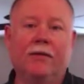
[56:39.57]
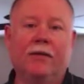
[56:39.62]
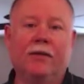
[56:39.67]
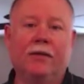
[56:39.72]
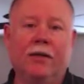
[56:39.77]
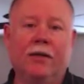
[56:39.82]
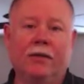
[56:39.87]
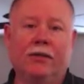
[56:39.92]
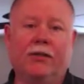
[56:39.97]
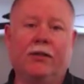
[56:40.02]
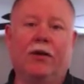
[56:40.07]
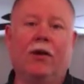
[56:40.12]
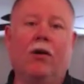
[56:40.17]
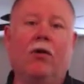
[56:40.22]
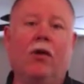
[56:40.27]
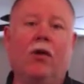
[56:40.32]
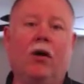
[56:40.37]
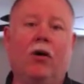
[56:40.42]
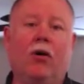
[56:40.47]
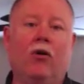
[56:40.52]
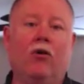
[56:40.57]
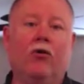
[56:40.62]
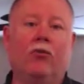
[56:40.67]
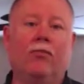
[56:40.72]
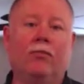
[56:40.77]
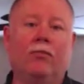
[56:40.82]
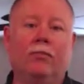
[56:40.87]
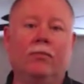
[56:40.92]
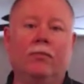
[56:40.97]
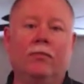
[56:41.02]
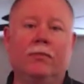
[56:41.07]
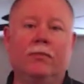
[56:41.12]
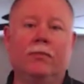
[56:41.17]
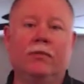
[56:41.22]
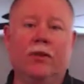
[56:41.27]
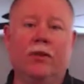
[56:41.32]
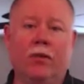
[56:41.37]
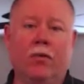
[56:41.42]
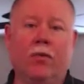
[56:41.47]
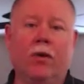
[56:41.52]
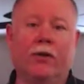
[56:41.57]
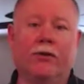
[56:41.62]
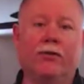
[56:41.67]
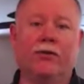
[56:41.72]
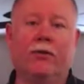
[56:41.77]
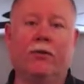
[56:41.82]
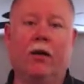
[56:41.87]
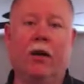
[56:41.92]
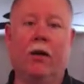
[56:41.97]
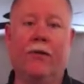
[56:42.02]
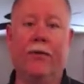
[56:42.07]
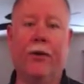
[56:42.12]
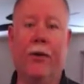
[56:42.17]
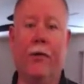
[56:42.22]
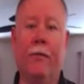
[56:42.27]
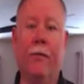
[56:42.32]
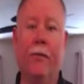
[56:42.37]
is to go home to the ones who love you.